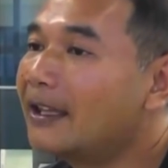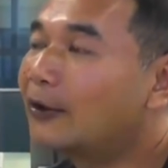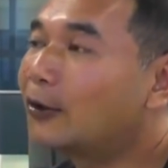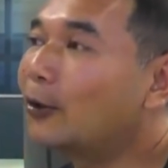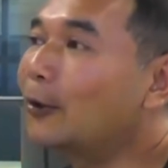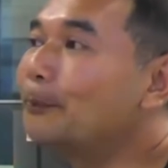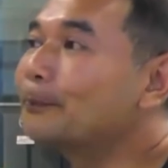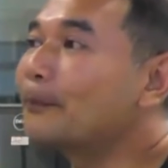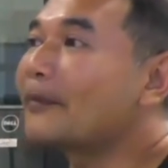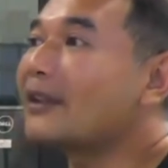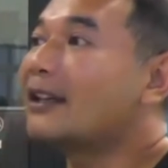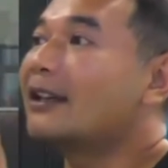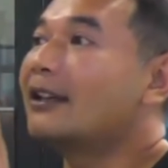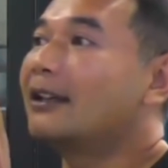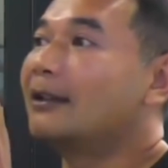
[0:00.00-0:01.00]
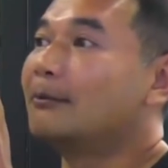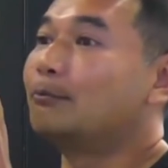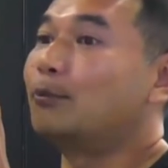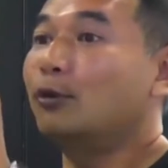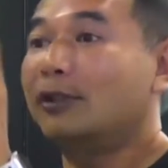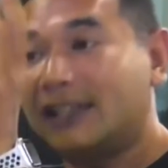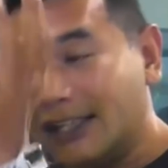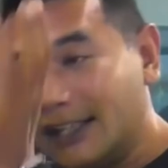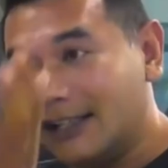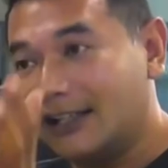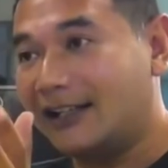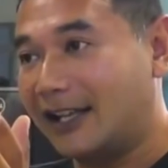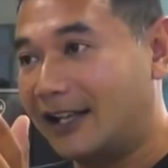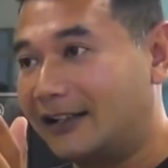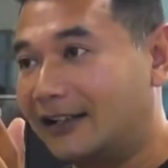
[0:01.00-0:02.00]
So putting
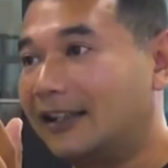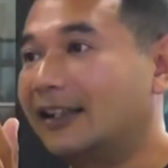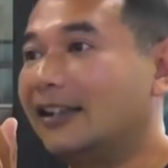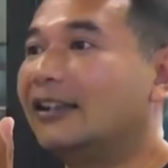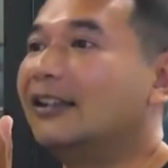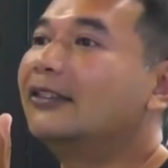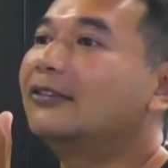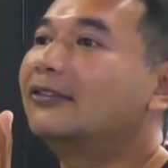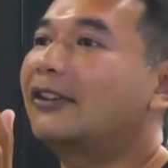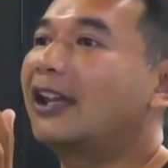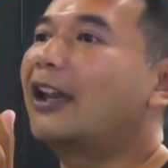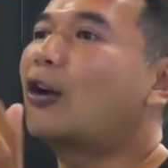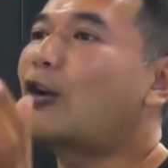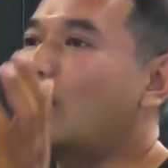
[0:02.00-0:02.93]
the narrative and